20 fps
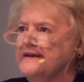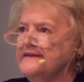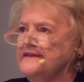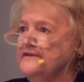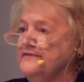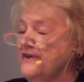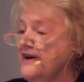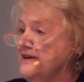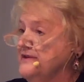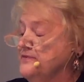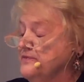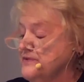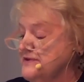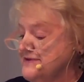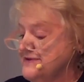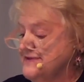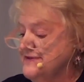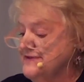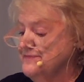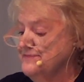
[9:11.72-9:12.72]
Divine
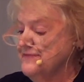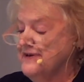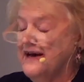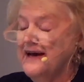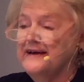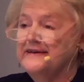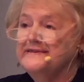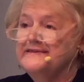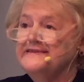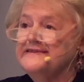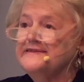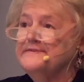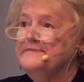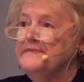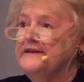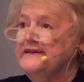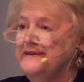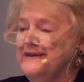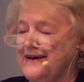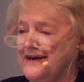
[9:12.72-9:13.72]
wisdom guides
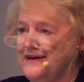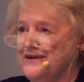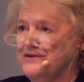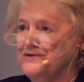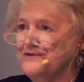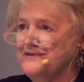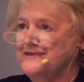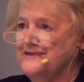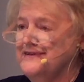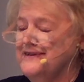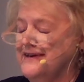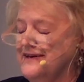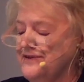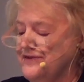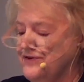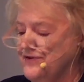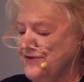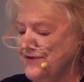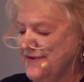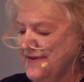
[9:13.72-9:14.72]
me now.
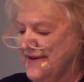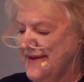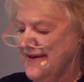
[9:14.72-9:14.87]
Together,